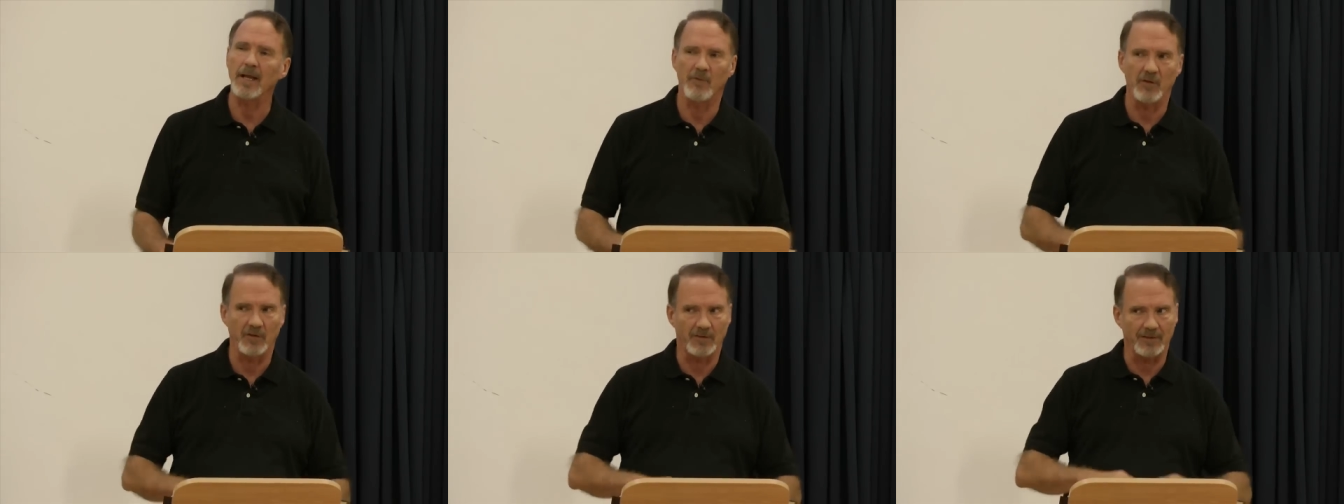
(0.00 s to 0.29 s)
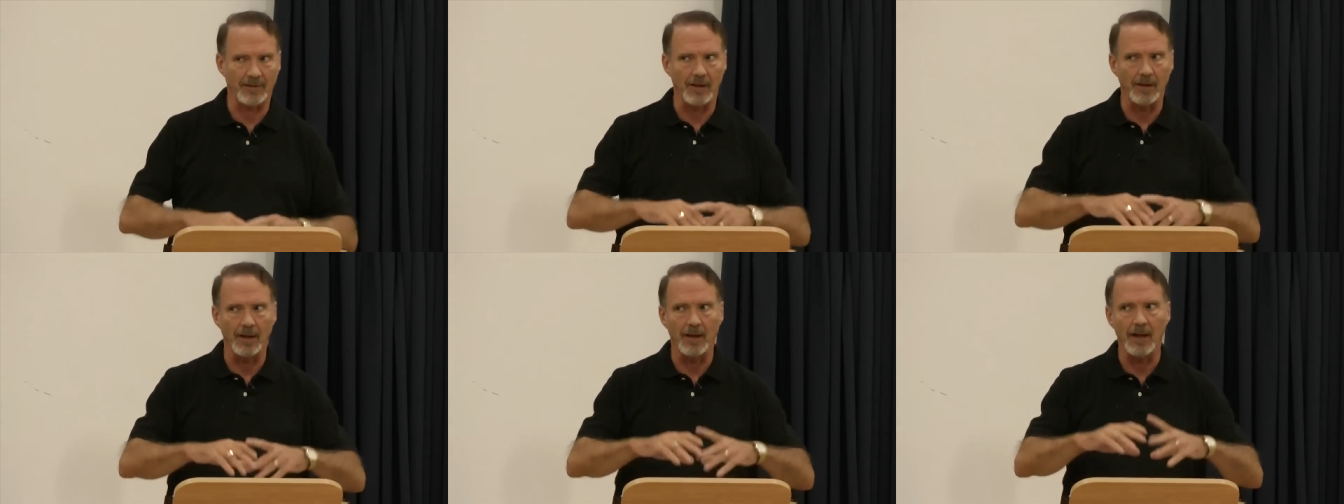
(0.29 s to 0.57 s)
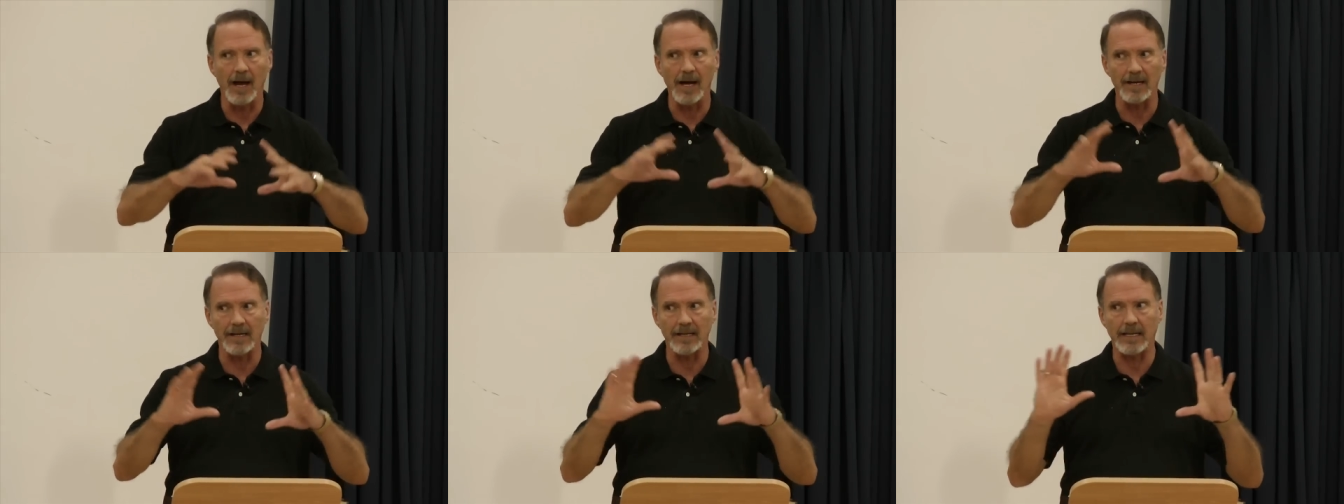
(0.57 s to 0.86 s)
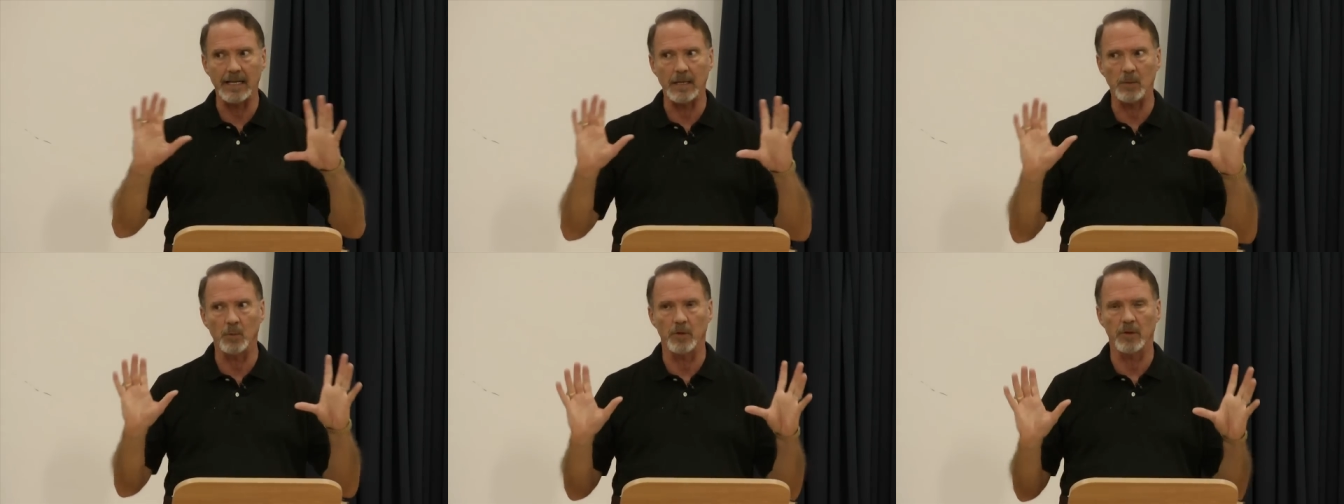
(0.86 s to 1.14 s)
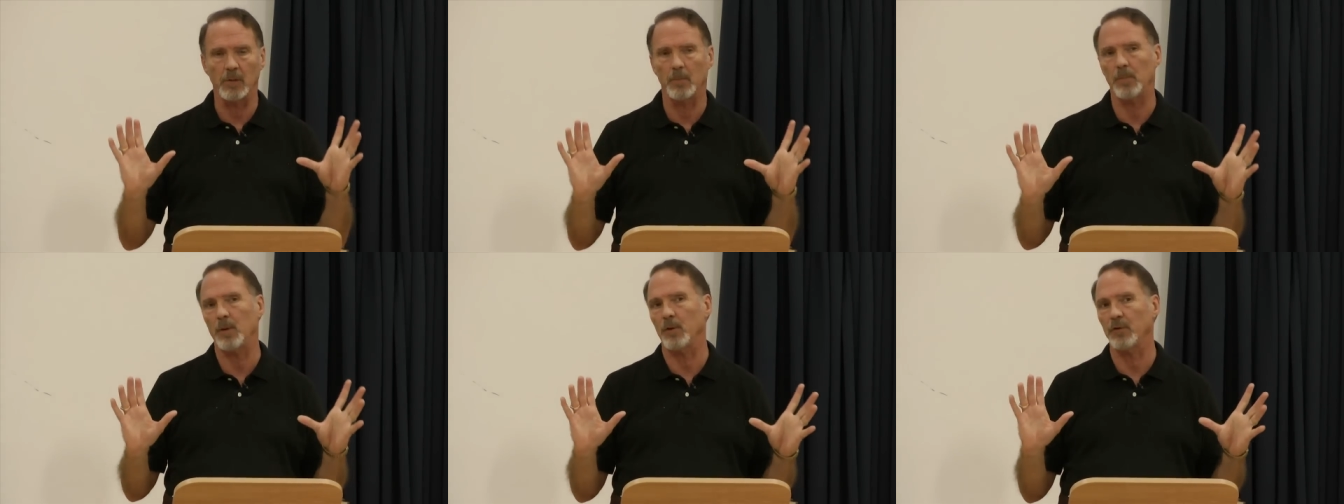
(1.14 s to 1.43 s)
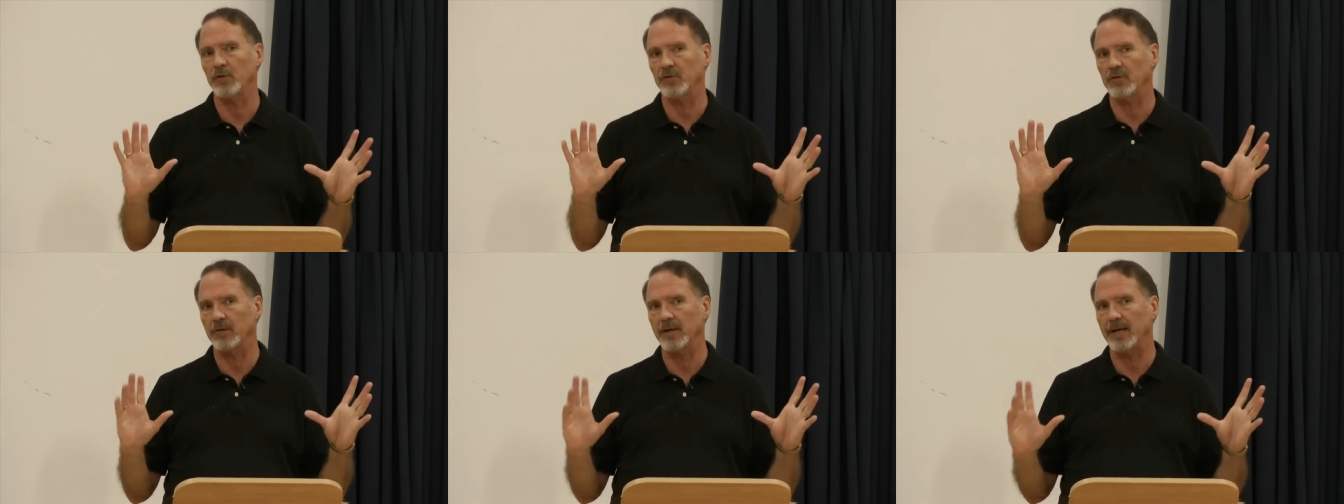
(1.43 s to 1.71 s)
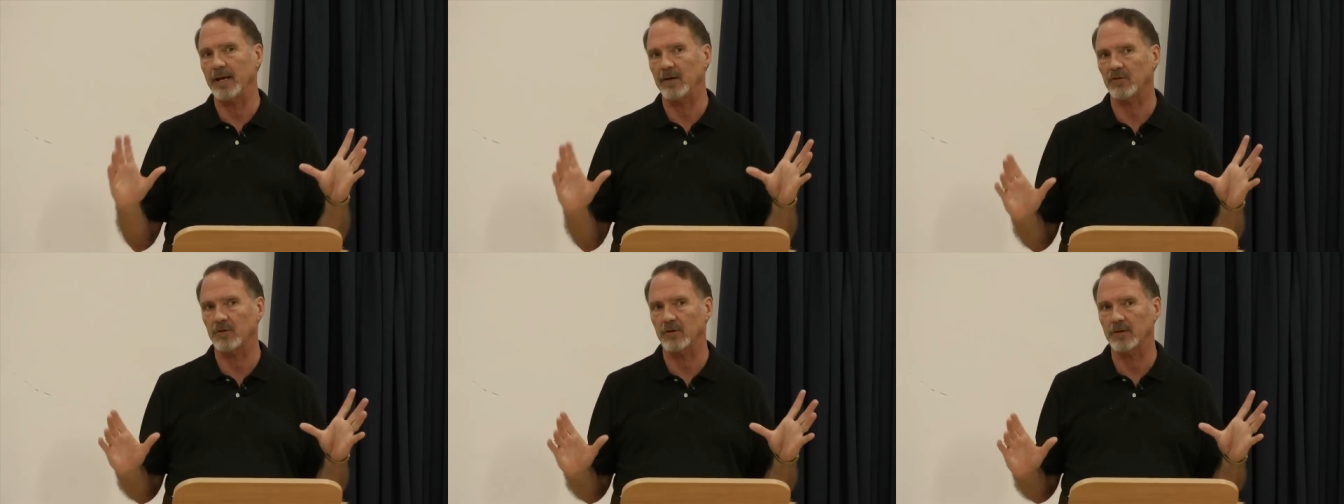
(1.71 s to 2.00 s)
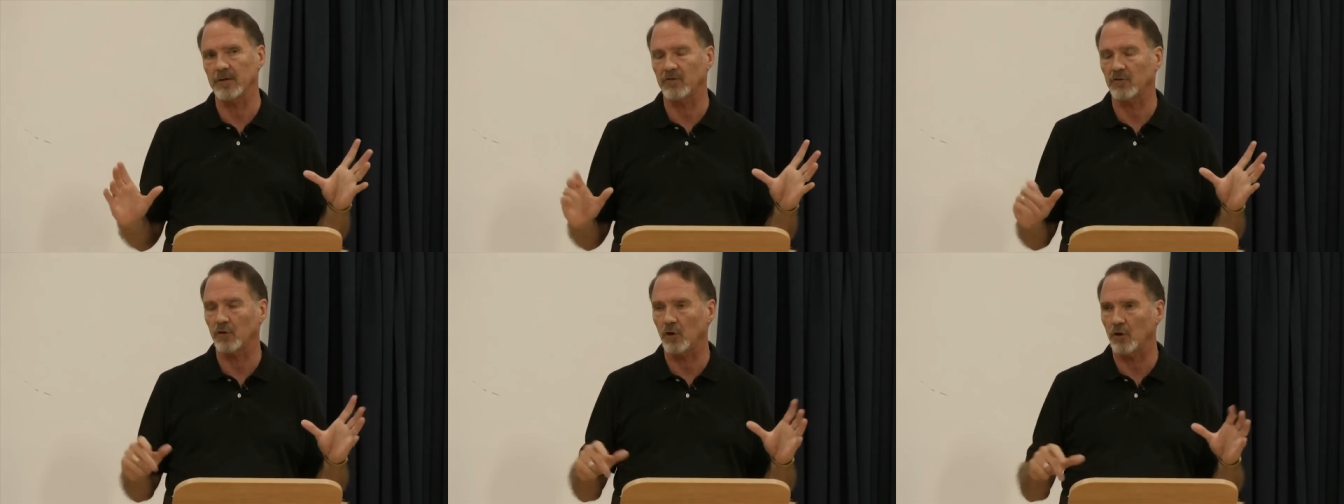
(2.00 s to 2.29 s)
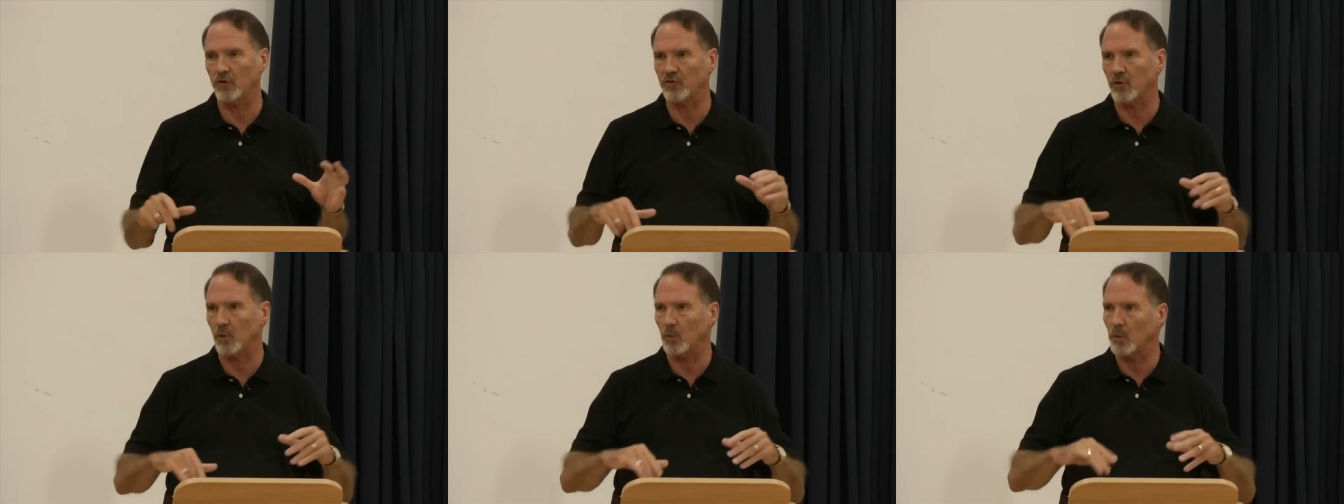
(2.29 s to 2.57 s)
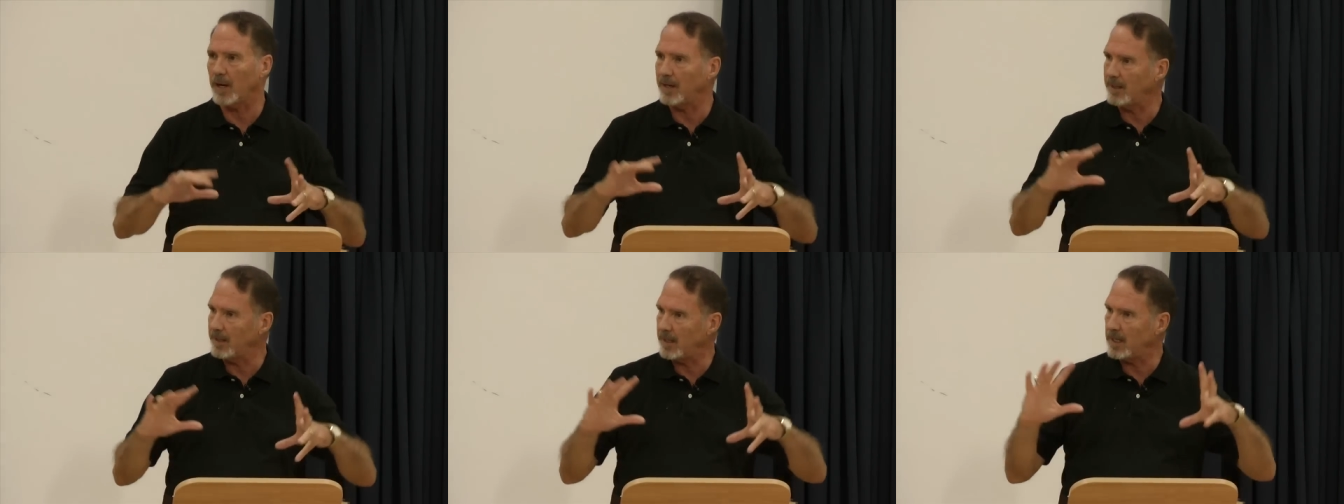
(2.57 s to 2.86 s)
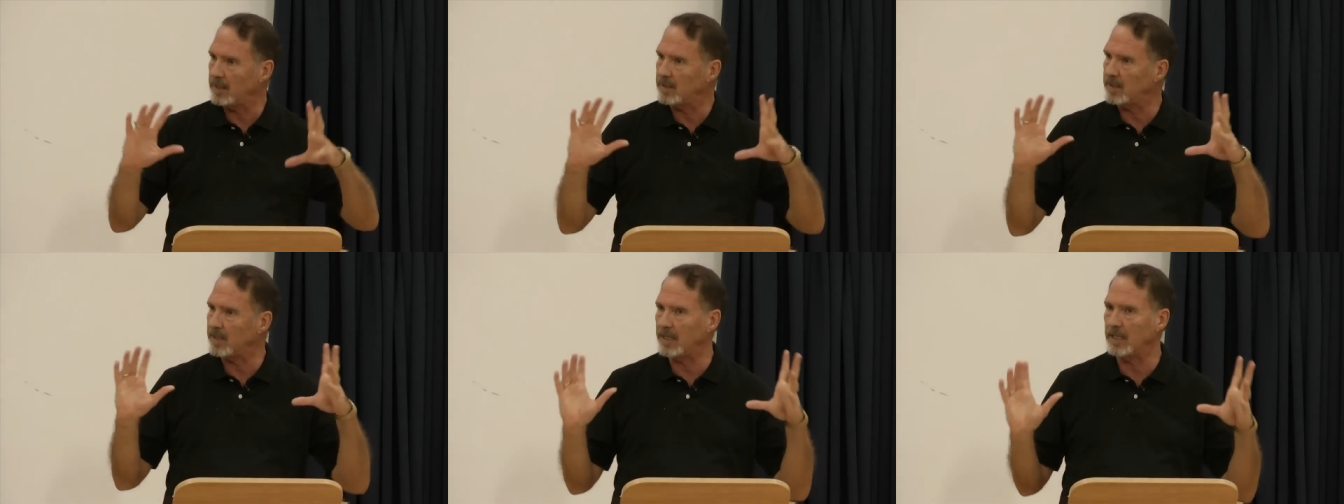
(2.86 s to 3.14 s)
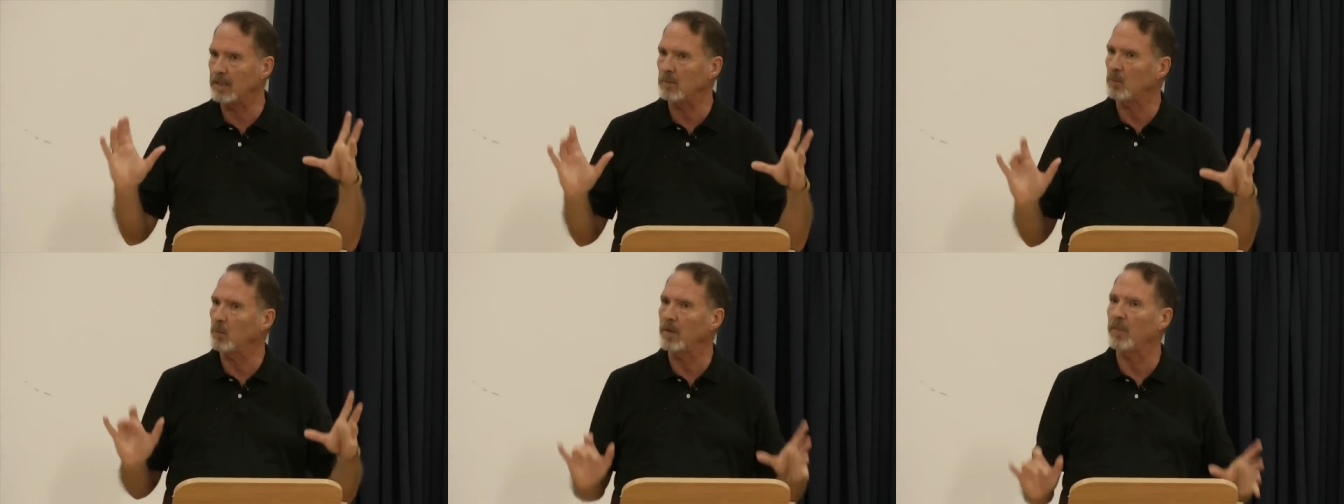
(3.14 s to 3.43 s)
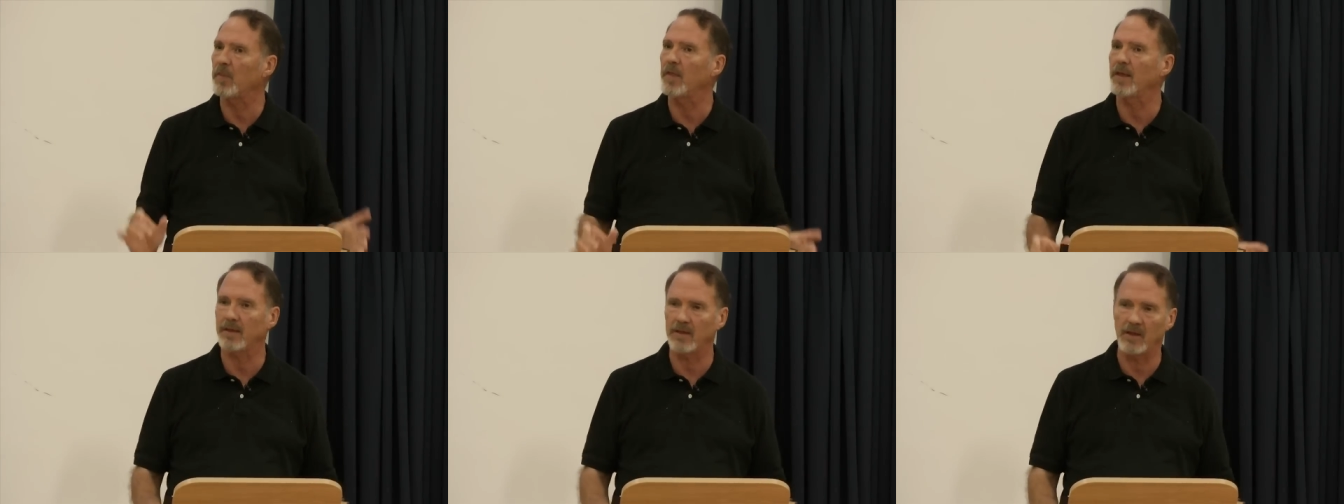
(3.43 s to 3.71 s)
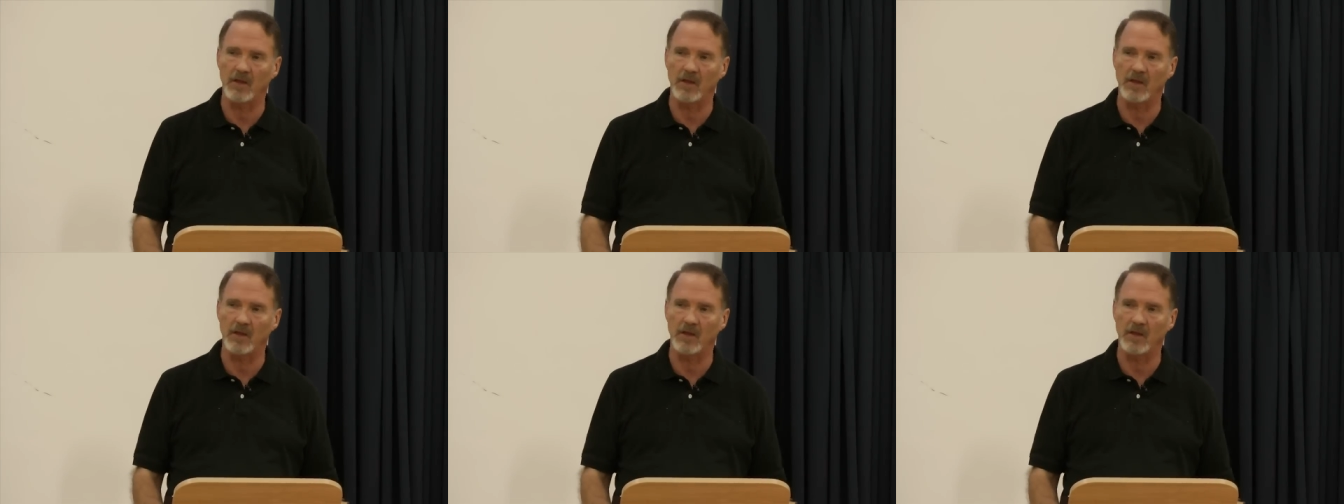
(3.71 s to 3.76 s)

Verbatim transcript: If it's a lot of heat where the person actually starts to radiate heat, we think